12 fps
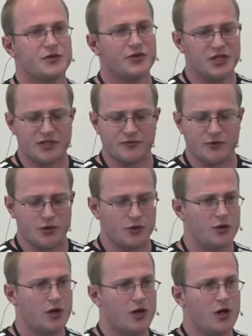these few.
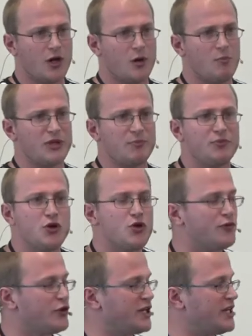But the
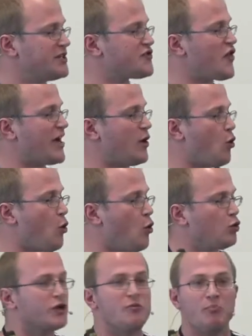beautiful thing is, they
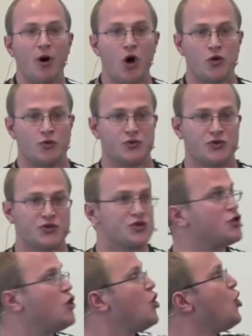all compose.